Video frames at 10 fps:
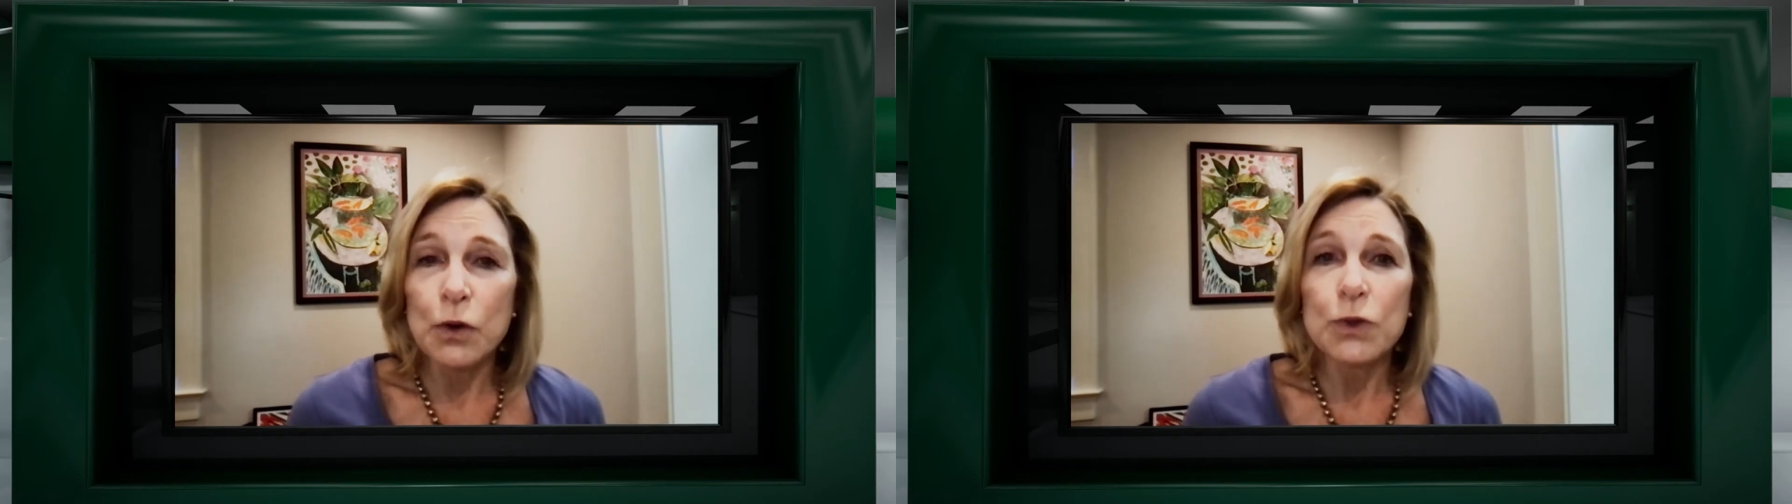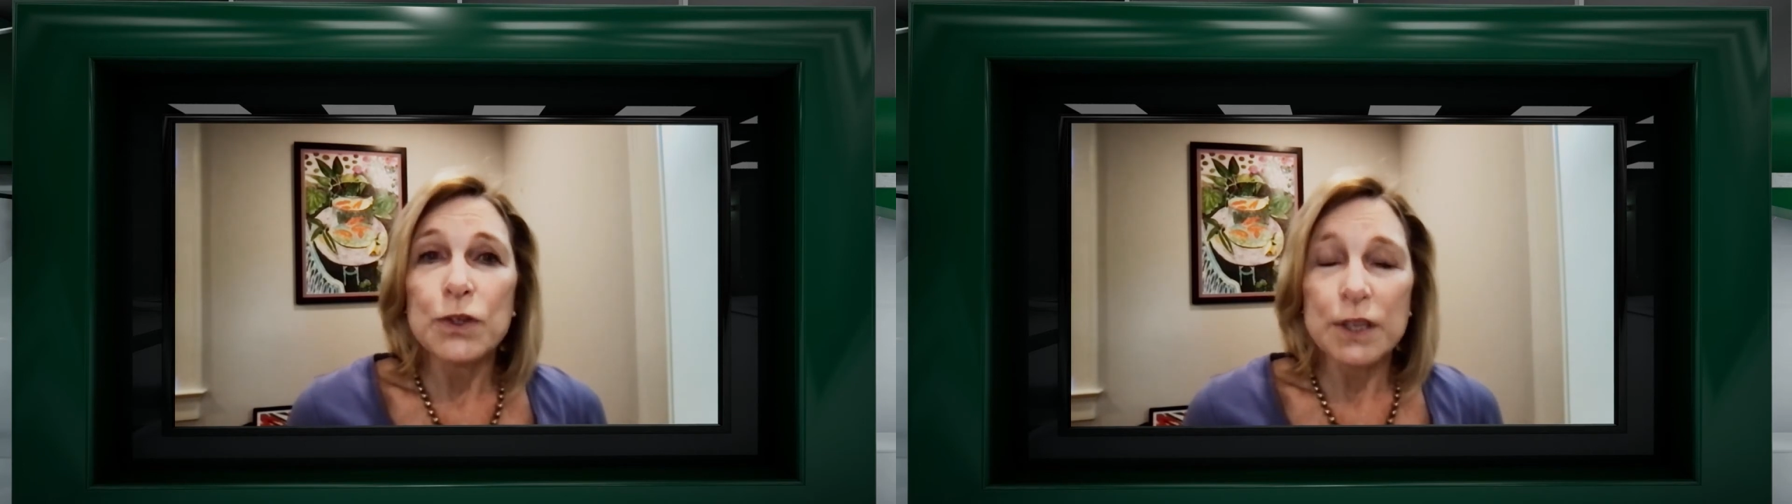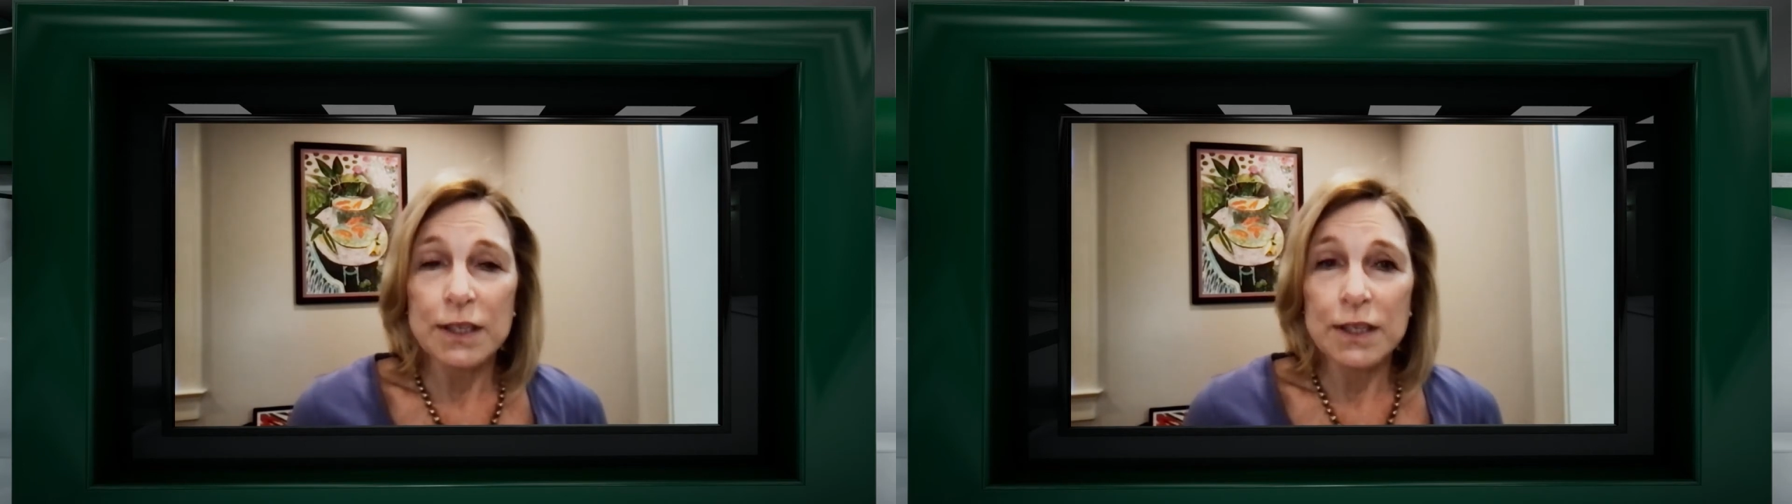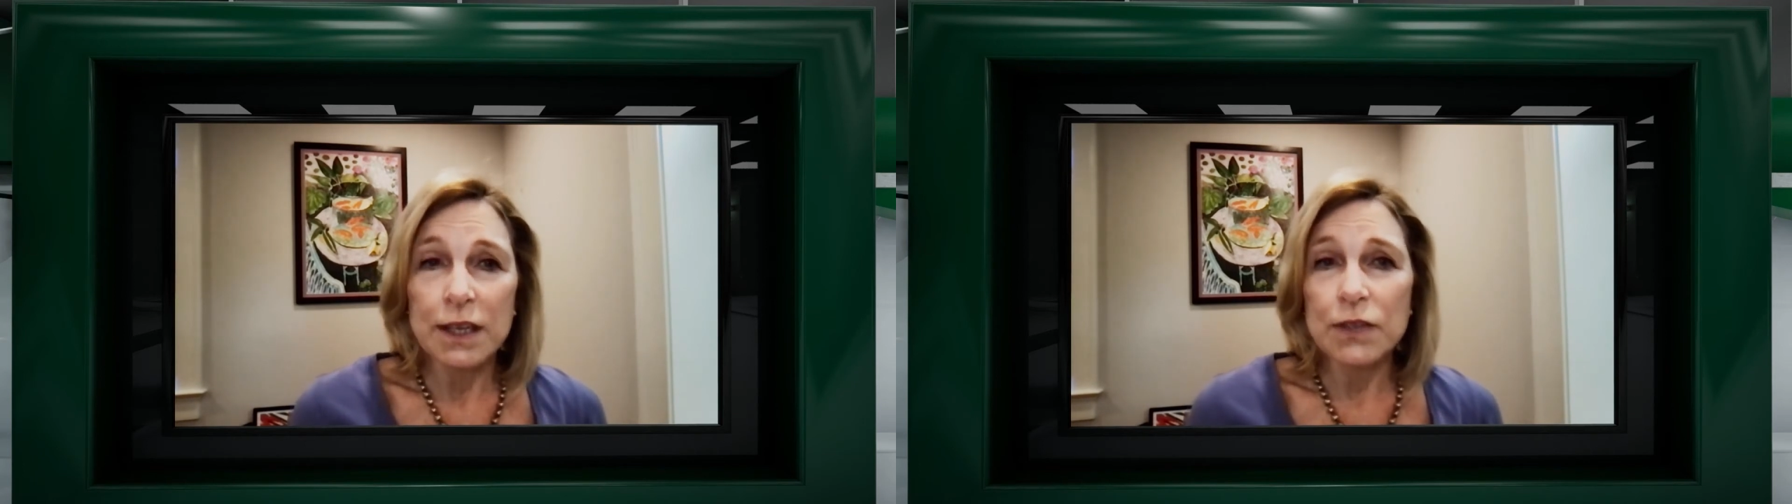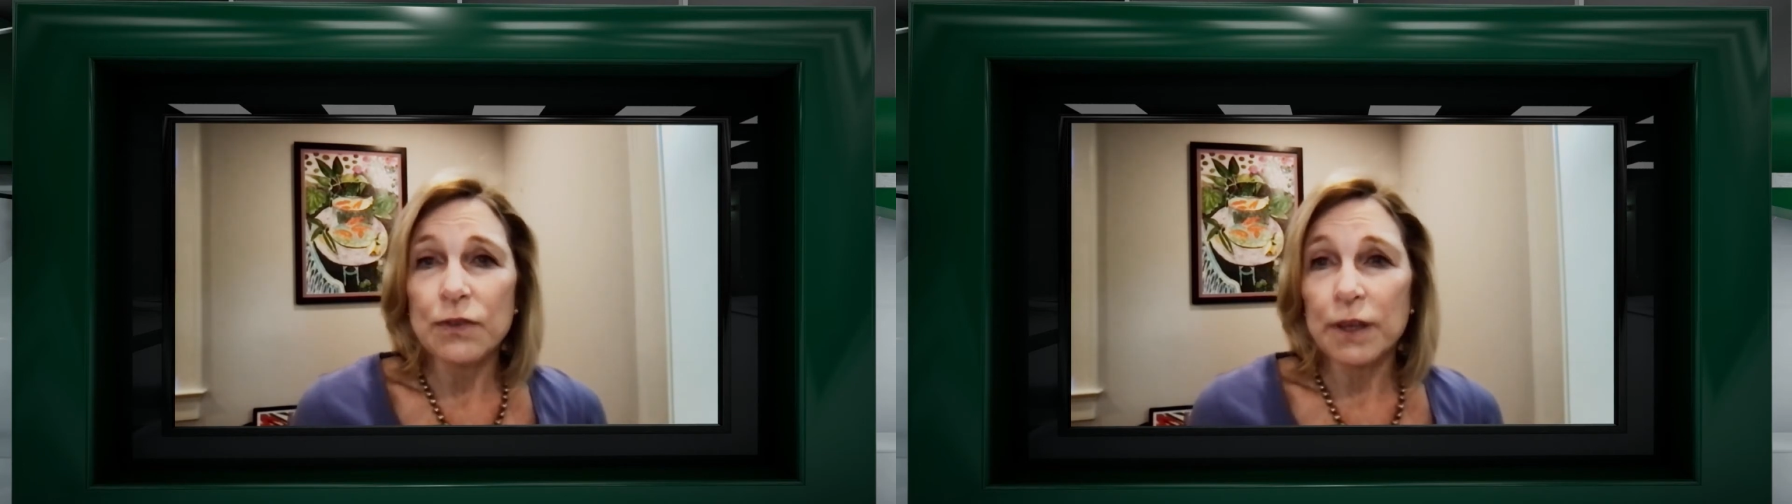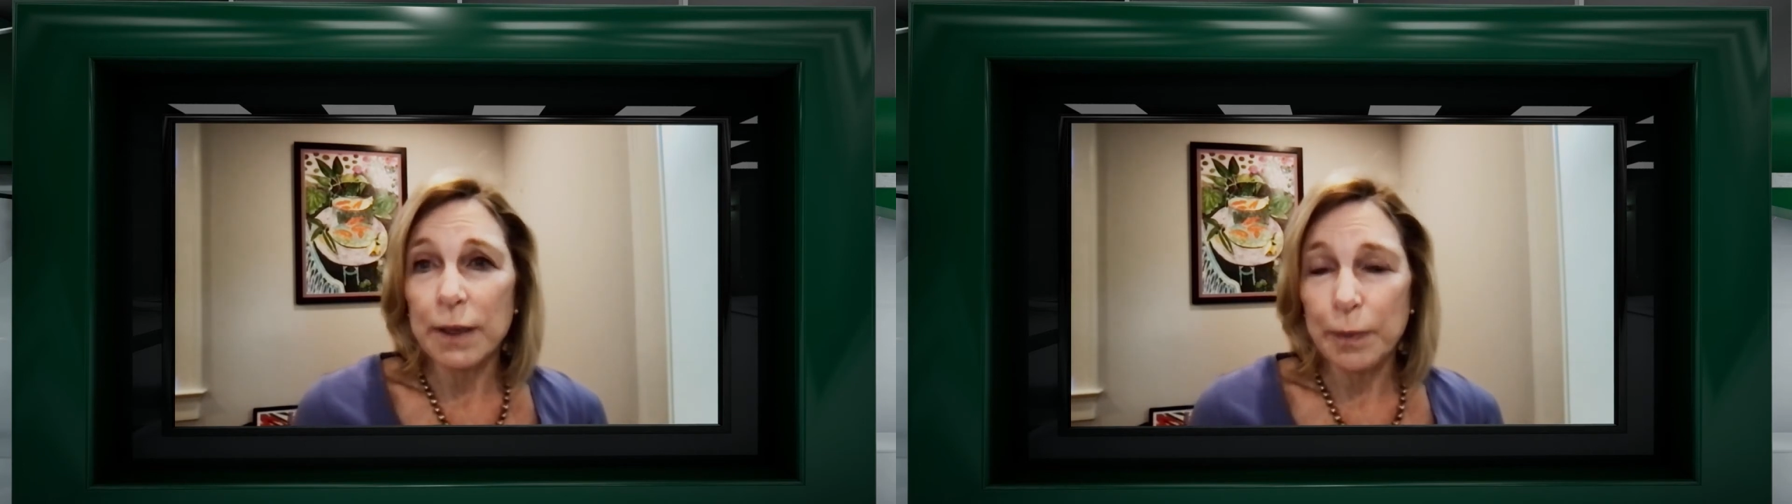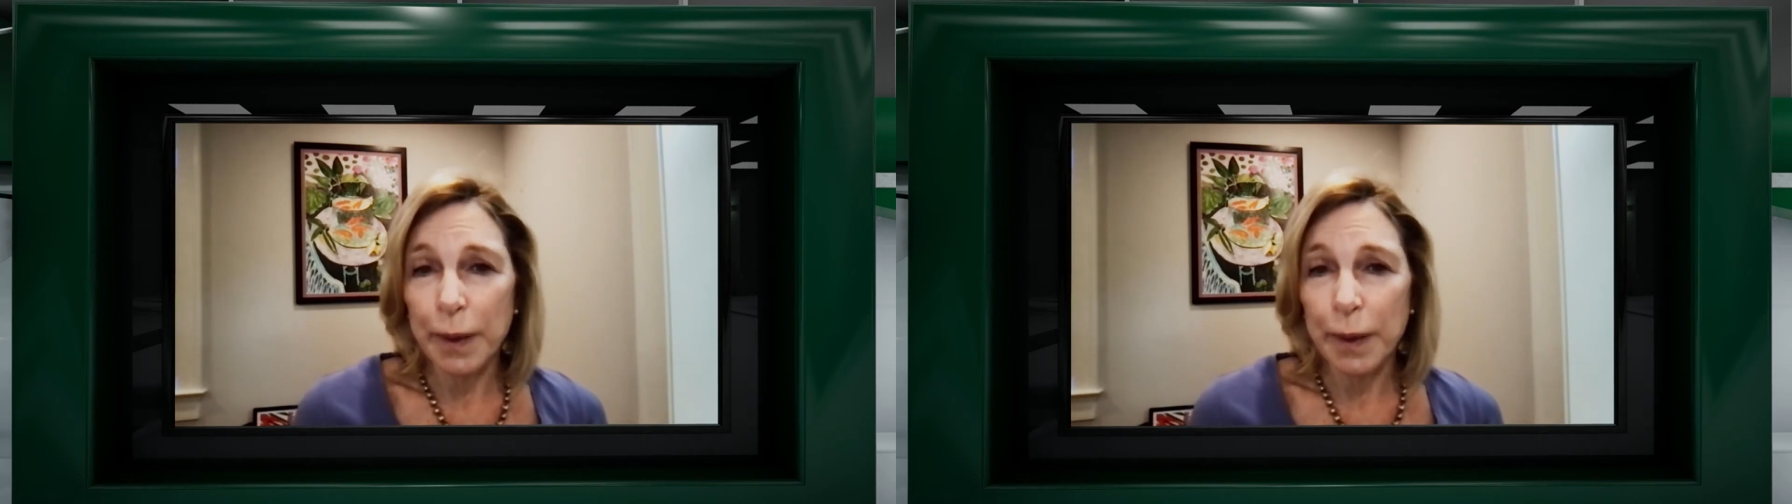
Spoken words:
who successfully